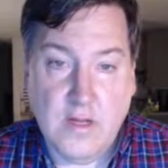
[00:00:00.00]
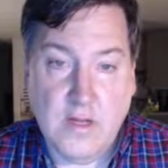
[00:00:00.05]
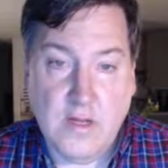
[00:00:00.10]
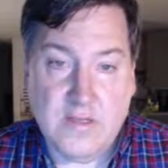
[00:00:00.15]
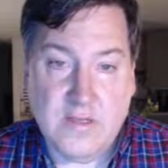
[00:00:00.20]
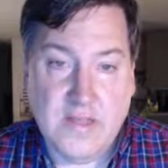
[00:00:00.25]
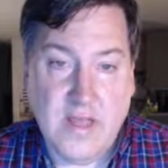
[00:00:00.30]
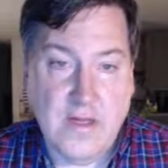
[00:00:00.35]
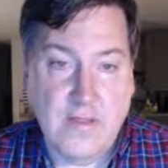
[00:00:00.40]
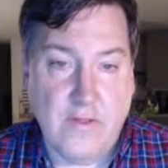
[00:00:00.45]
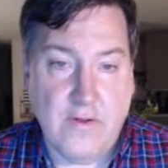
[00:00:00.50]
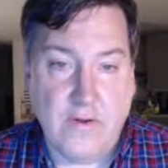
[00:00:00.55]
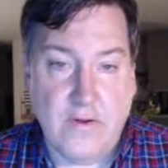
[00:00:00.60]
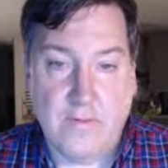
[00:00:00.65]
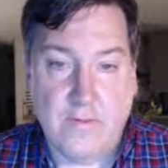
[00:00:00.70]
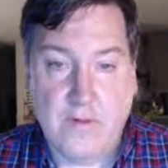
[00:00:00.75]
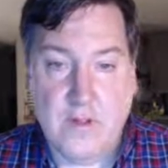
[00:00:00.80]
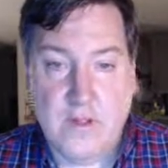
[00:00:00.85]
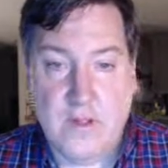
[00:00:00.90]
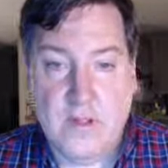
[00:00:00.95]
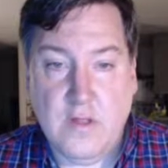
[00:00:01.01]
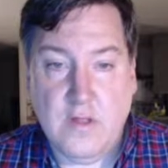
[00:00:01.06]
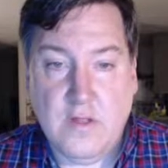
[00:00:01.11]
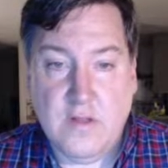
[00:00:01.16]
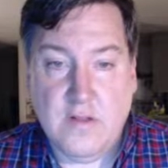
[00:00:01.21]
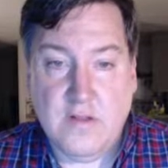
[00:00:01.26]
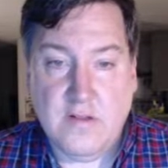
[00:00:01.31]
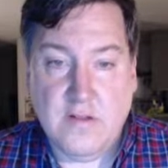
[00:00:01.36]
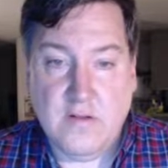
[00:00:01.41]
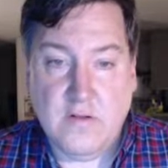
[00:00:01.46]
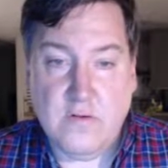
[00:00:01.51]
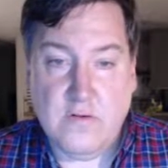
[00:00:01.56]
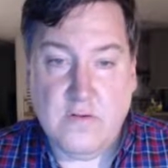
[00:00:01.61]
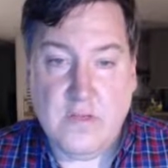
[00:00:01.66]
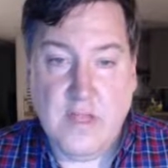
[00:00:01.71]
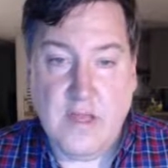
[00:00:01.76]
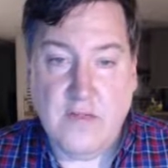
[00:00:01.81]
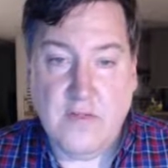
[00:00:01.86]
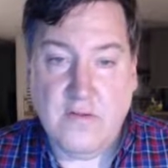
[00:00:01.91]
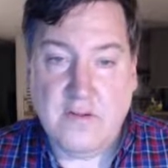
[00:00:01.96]
Tether. So
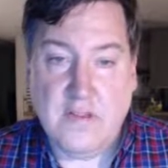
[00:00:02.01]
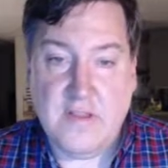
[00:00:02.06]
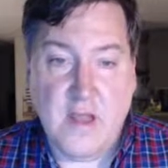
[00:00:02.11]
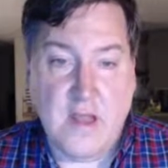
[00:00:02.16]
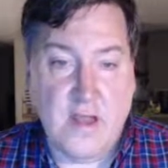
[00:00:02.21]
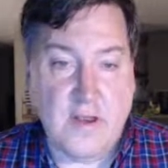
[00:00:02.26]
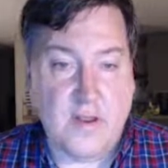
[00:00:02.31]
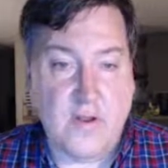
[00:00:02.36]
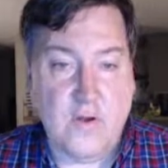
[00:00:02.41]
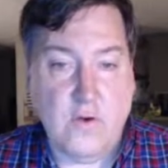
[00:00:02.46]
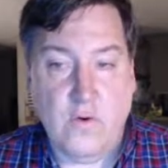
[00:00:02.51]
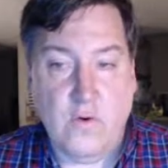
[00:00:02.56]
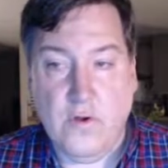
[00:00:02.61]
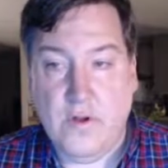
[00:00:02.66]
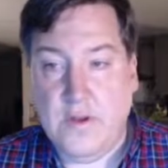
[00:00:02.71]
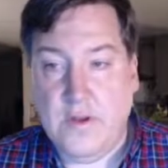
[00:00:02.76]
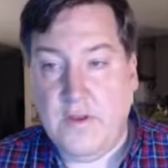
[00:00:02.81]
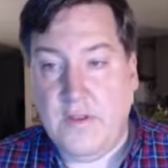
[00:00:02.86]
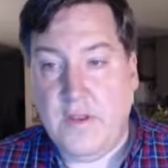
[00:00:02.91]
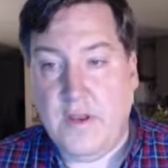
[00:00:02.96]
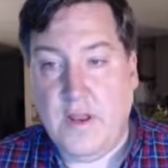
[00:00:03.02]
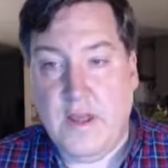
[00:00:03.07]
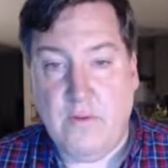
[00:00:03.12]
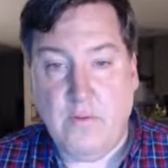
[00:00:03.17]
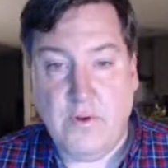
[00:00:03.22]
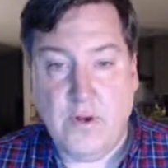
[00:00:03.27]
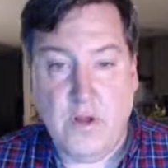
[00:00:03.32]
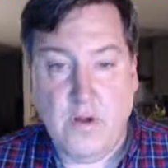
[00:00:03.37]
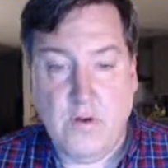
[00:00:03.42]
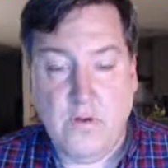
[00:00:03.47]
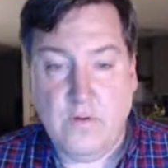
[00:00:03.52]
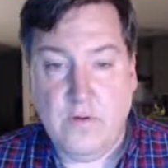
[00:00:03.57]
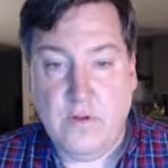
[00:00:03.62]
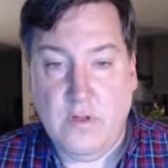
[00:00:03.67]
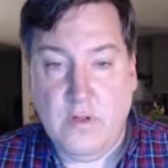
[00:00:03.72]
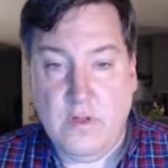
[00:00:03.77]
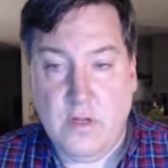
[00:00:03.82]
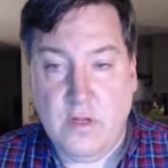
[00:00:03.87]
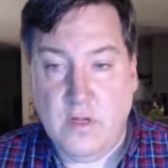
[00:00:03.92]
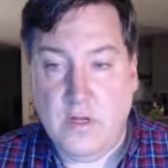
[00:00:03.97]
Tether's not a coin that I would own.
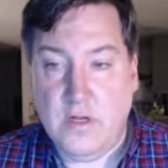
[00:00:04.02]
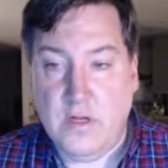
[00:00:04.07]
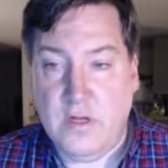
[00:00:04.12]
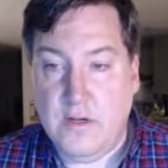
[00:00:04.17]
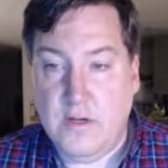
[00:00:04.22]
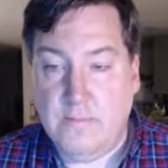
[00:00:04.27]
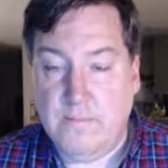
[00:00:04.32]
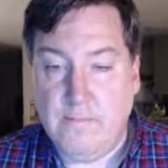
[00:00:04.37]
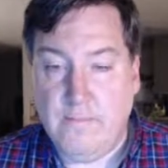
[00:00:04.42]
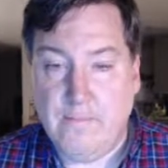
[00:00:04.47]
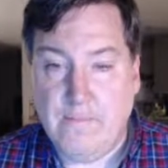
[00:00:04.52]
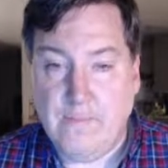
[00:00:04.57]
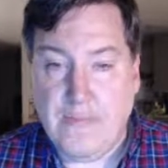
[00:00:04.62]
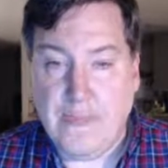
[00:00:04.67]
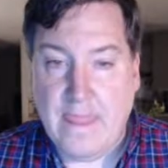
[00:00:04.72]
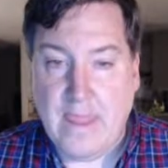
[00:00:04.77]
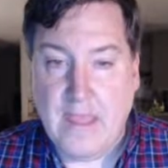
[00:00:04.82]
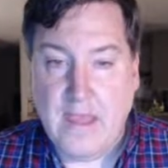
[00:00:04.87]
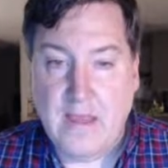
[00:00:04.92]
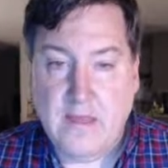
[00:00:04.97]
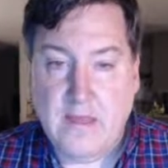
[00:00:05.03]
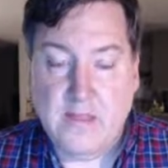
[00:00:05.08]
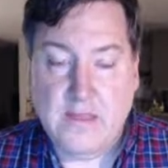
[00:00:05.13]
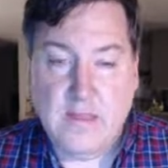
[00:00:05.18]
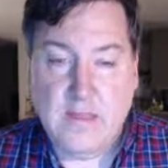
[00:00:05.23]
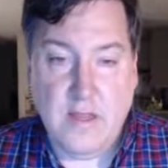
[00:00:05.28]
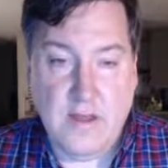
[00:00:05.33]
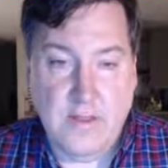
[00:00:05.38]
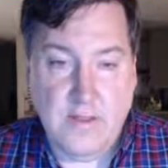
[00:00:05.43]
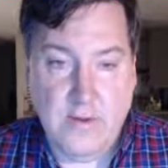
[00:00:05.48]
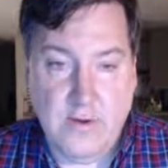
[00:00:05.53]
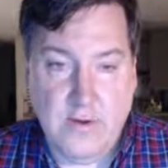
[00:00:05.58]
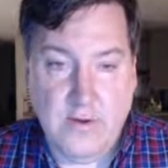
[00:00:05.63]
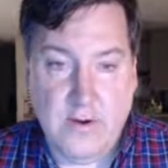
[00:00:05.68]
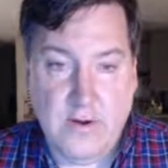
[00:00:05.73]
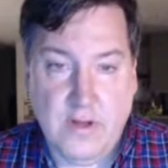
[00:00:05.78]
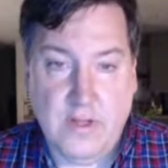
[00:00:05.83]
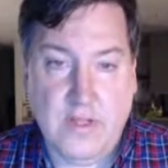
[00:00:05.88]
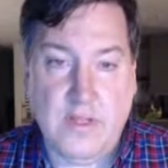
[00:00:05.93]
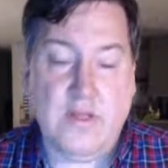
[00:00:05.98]

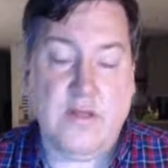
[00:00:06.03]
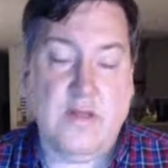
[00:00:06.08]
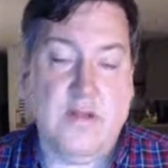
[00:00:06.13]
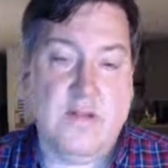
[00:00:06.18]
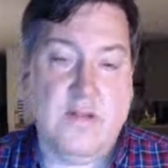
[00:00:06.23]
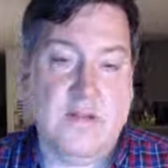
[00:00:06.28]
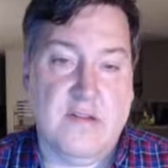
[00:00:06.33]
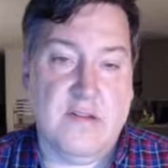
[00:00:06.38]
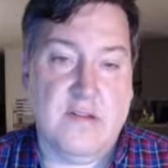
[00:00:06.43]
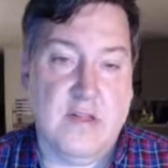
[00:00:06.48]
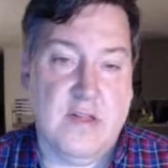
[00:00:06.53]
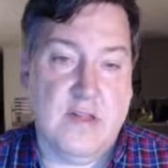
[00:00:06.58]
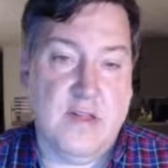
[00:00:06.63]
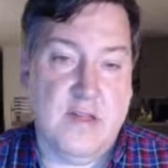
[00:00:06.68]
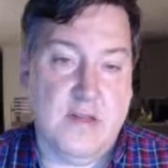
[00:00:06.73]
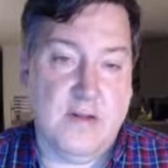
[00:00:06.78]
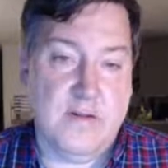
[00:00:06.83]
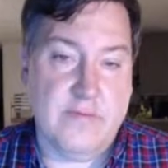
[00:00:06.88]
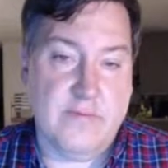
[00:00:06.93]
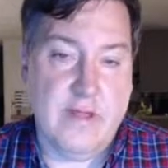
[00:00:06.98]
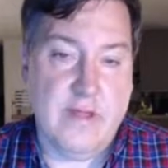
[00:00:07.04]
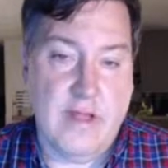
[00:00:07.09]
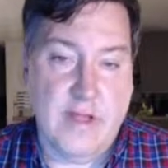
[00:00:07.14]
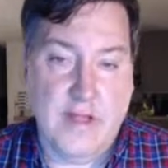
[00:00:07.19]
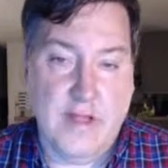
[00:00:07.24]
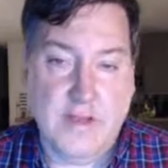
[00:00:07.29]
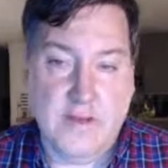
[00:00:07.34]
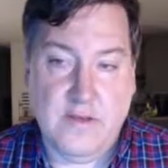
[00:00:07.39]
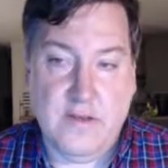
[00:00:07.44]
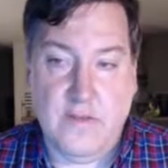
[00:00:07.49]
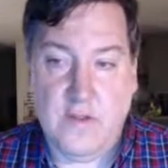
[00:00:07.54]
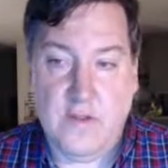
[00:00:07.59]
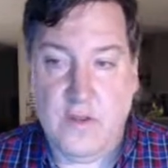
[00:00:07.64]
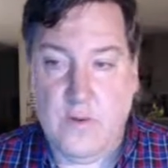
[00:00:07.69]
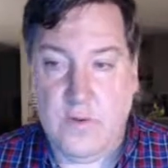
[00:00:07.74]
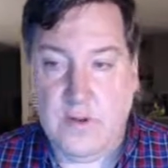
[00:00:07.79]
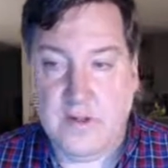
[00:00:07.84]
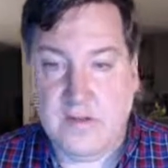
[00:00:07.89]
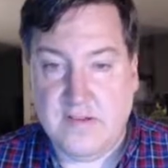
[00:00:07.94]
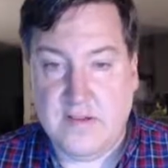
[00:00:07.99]
Tether is tied to the
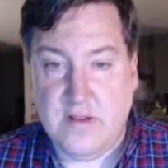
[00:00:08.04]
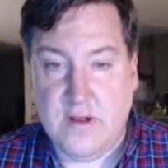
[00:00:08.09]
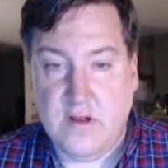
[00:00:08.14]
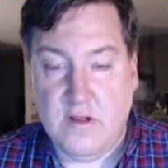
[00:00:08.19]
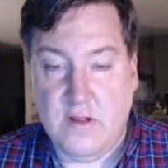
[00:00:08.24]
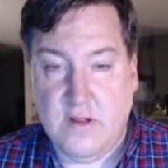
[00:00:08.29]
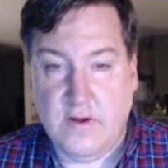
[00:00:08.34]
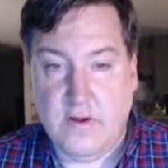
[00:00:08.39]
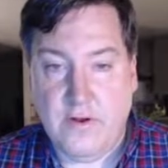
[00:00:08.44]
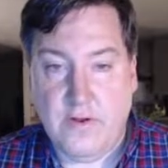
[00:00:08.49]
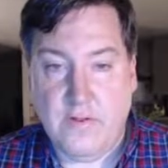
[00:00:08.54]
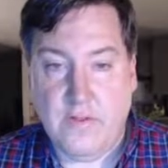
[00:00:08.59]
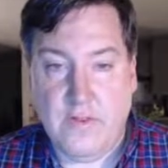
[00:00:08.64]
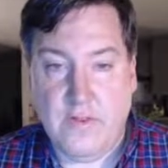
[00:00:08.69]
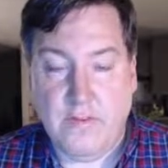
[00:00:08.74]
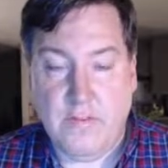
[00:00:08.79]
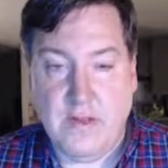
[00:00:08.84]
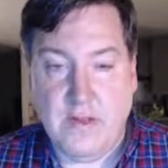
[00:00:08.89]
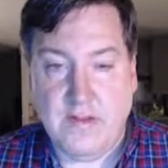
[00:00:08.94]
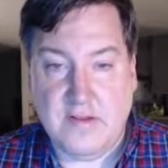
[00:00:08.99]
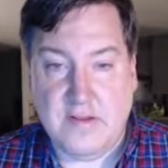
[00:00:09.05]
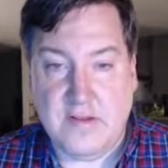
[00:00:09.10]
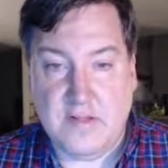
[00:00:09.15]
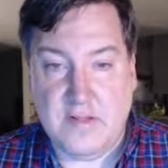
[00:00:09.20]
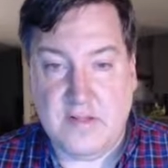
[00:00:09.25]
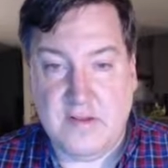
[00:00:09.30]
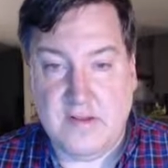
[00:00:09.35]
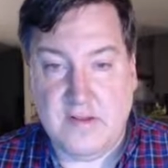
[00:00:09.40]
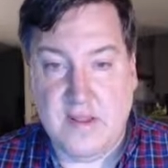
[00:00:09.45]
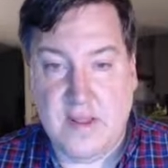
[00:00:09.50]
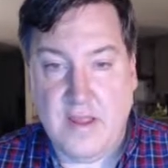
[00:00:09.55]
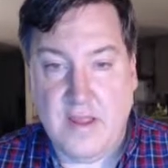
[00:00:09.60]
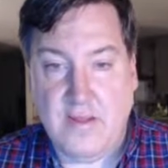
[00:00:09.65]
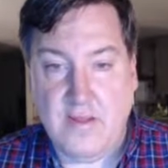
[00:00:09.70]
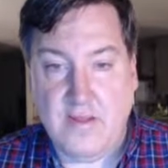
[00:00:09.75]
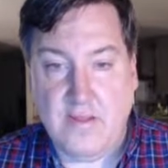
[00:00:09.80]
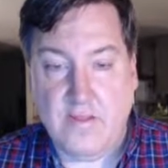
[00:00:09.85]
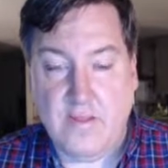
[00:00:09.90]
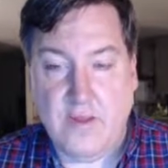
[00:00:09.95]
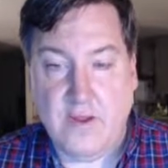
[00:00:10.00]
US dollar. They basically say
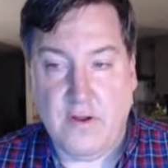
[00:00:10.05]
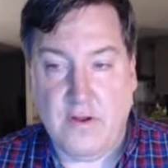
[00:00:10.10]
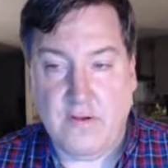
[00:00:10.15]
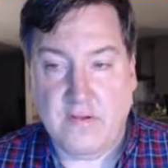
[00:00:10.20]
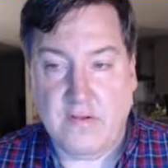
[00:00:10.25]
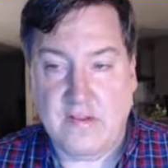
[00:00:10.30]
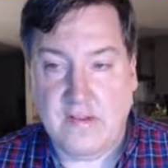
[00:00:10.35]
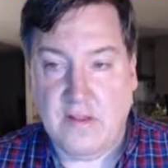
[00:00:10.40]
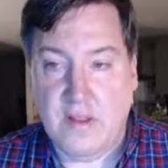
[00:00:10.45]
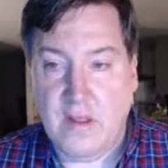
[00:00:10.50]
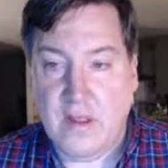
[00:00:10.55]
that there's